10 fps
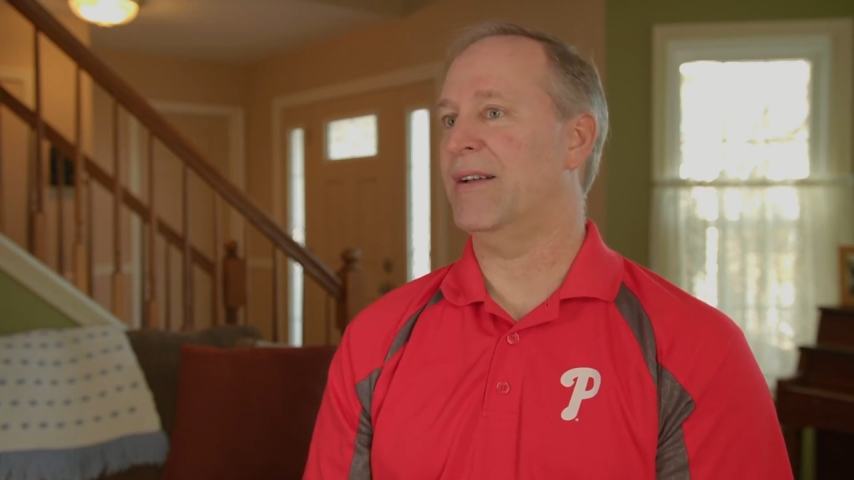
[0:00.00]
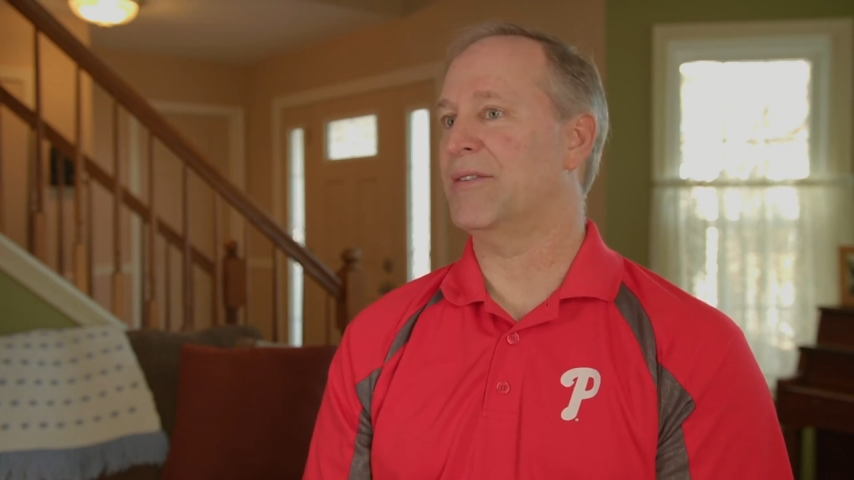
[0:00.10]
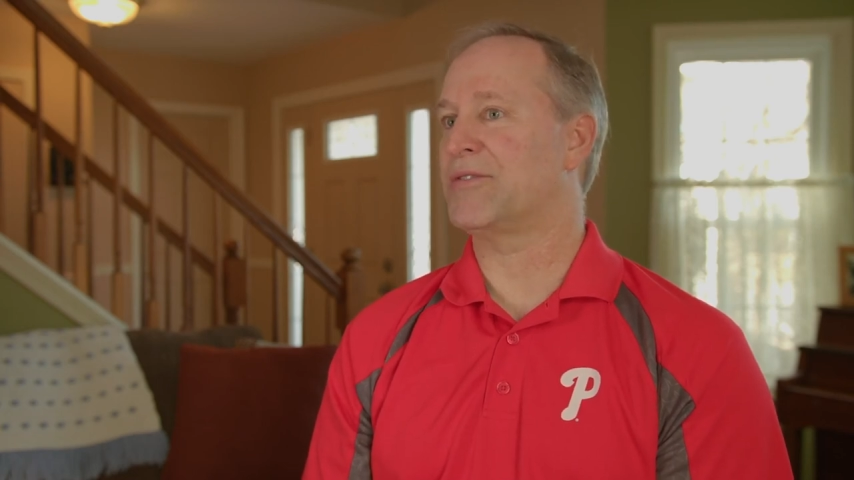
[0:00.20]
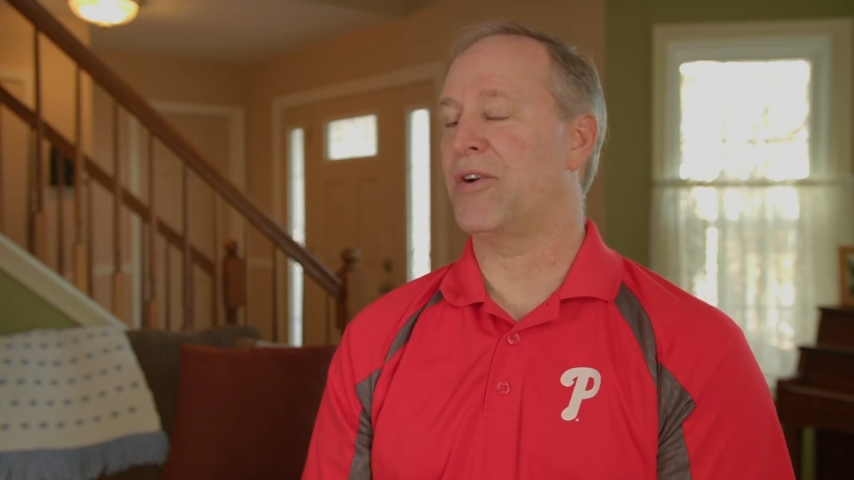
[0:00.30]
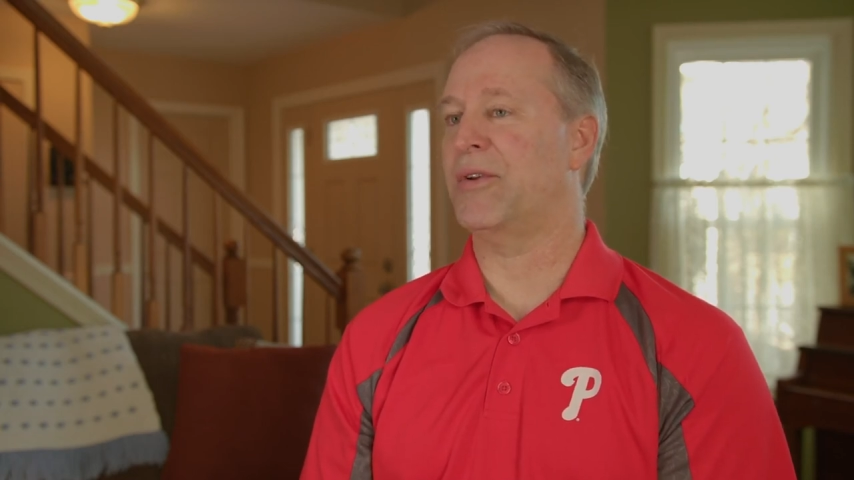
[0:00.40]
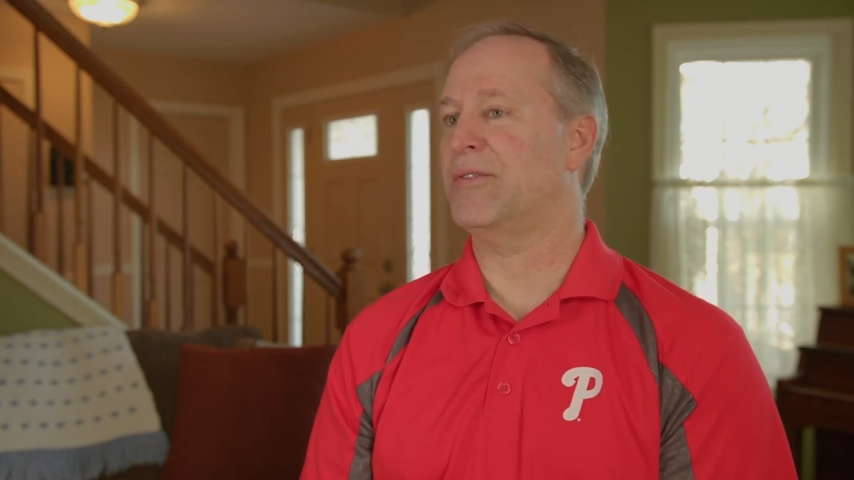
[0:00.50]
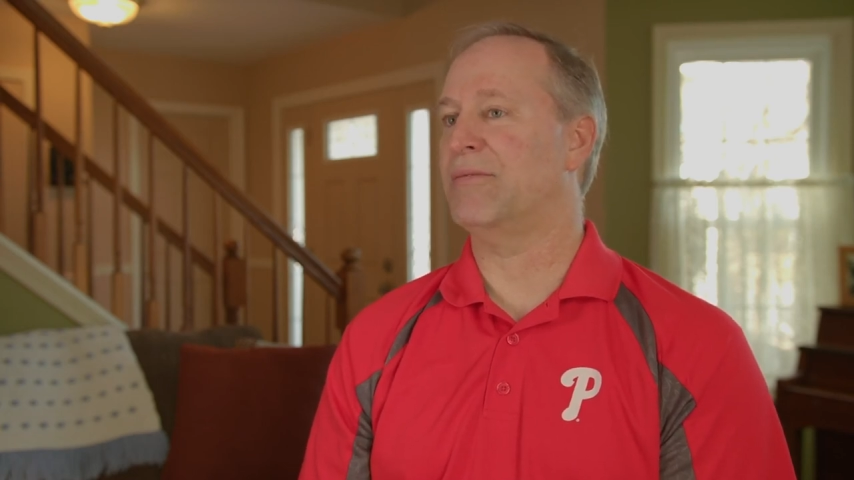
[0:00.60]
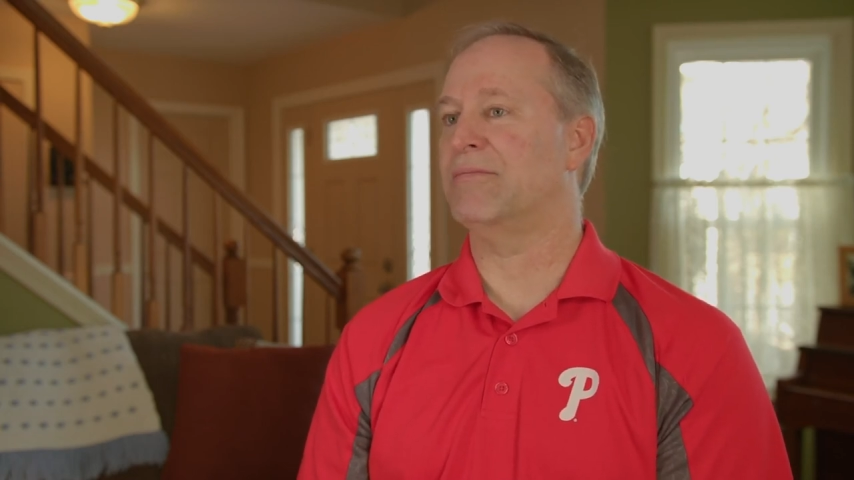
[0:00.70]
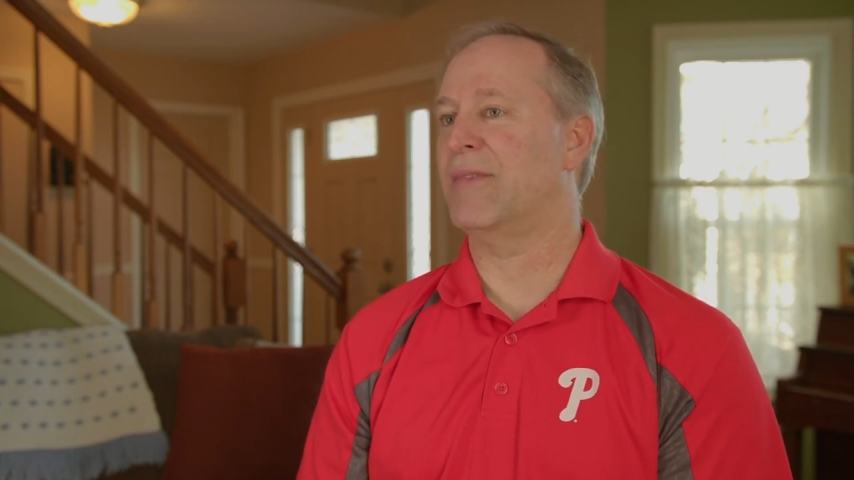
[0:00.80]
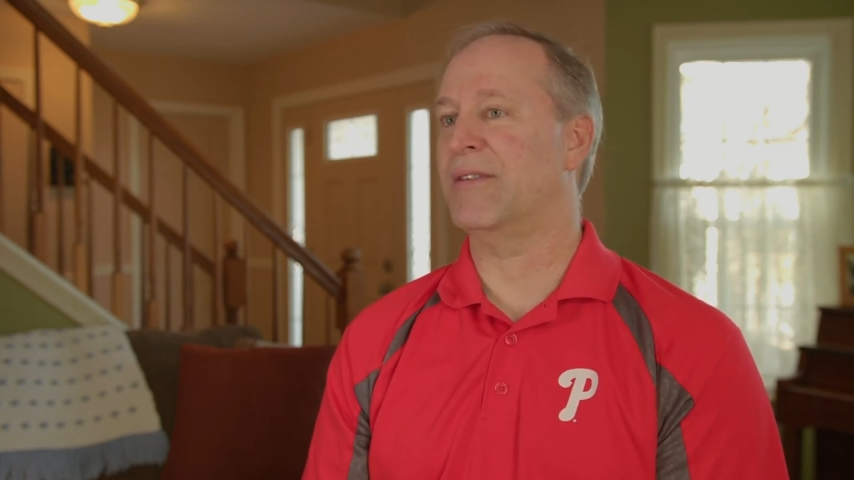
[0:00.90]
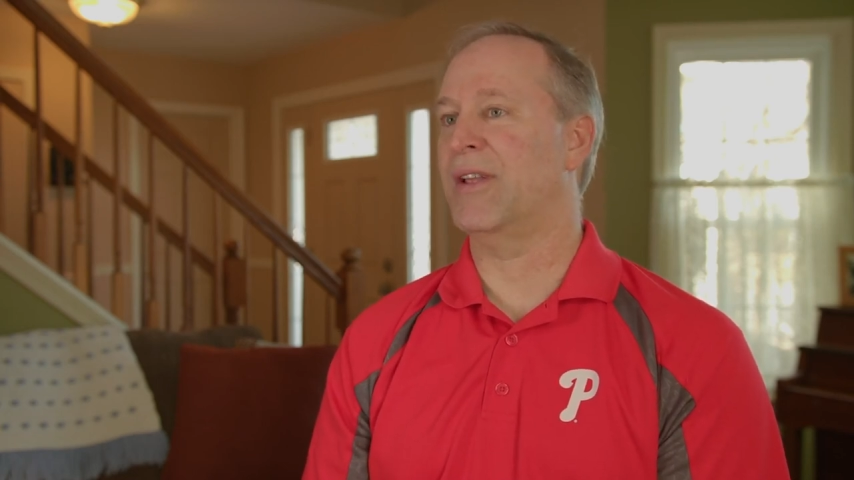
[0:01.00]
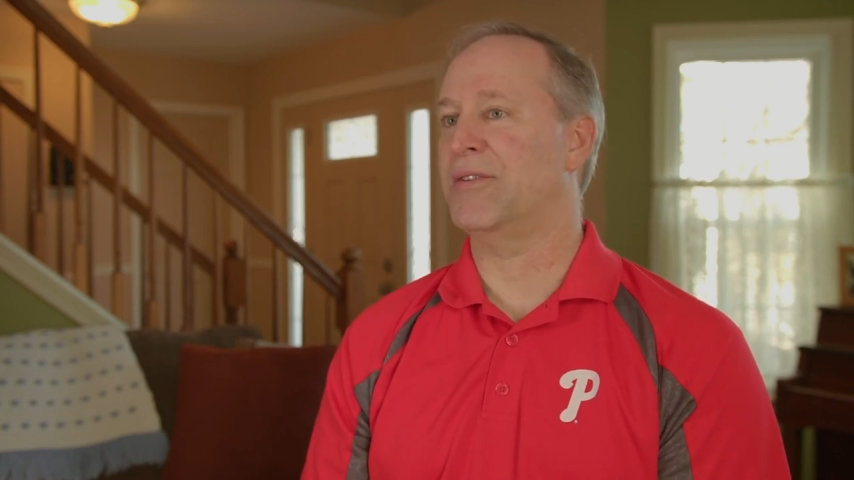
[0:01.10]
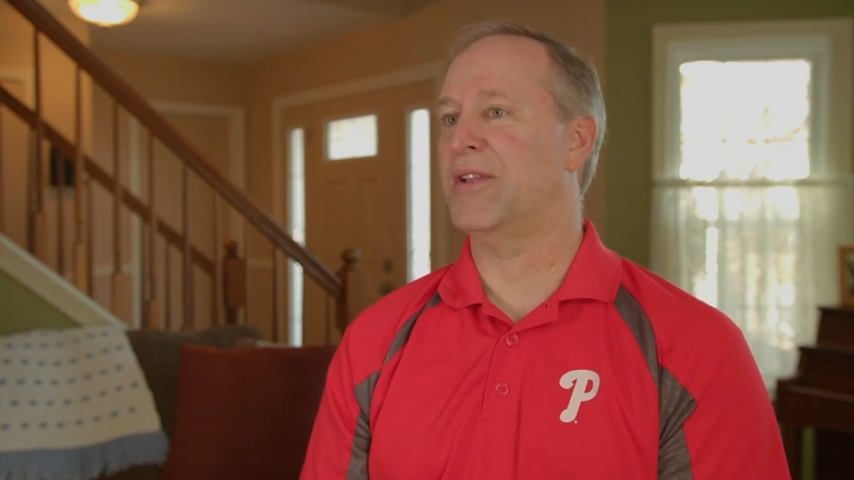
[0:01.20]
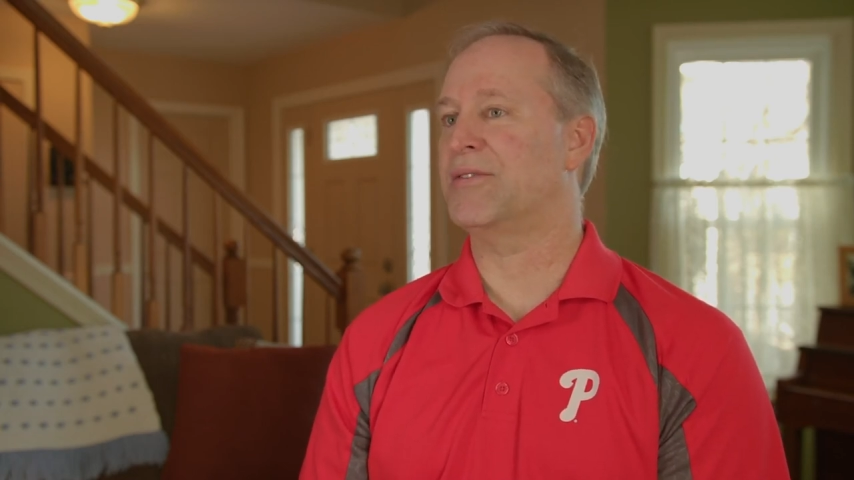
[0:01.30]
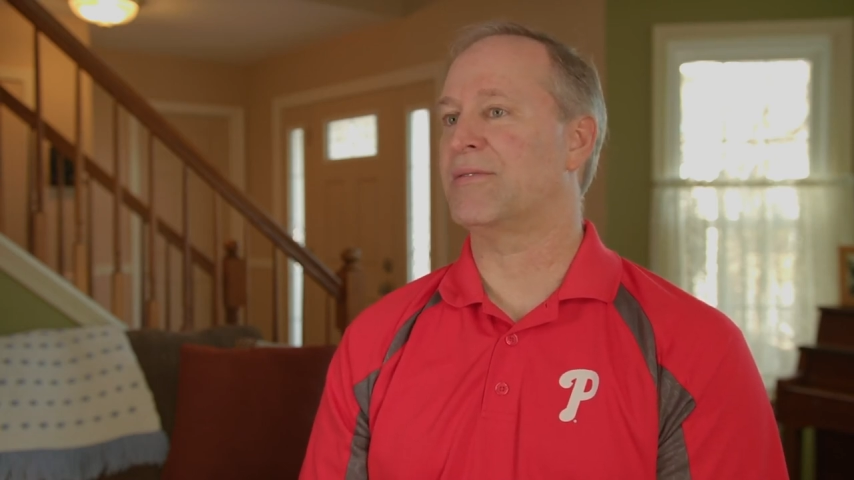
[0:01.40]
So
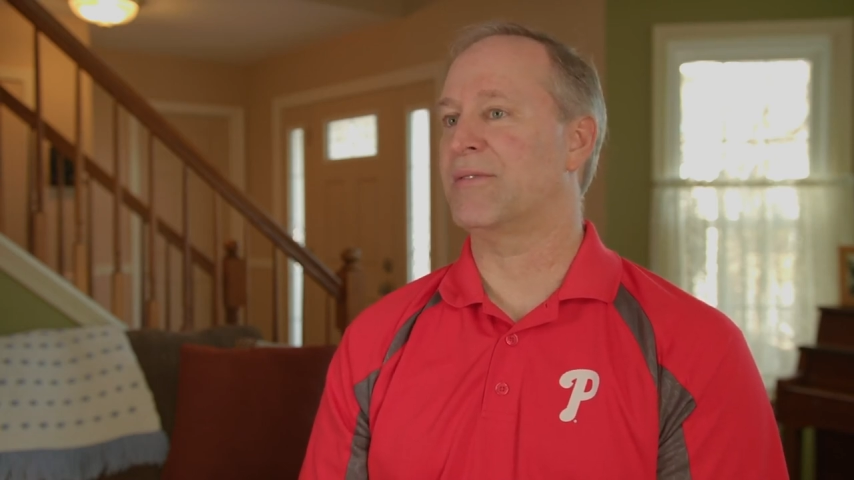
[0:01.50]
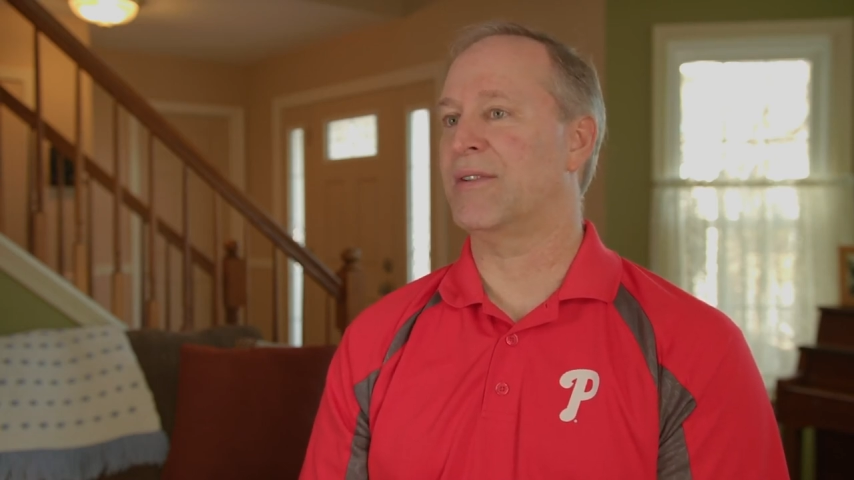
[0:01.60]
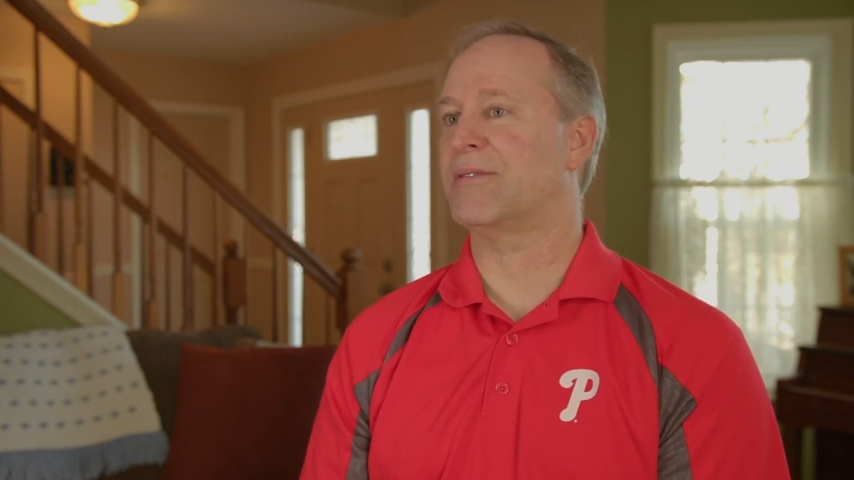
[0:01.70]
it's